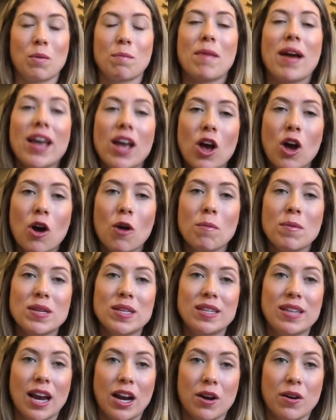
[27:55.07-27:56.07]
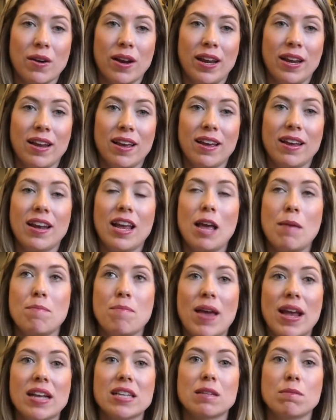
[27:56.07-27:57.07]
my home is decorated, it
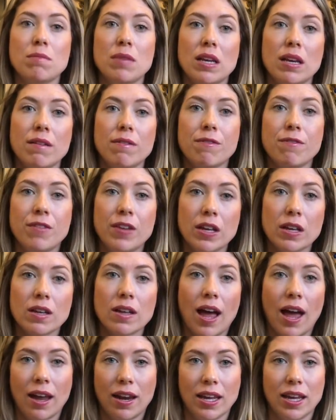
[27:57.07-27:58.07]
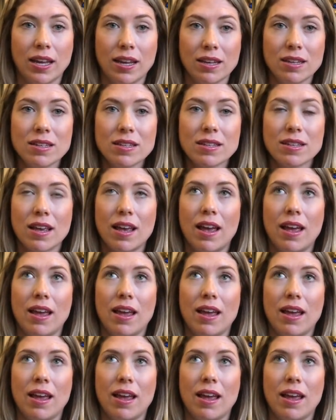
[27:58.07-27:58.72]
makes me feel at ease,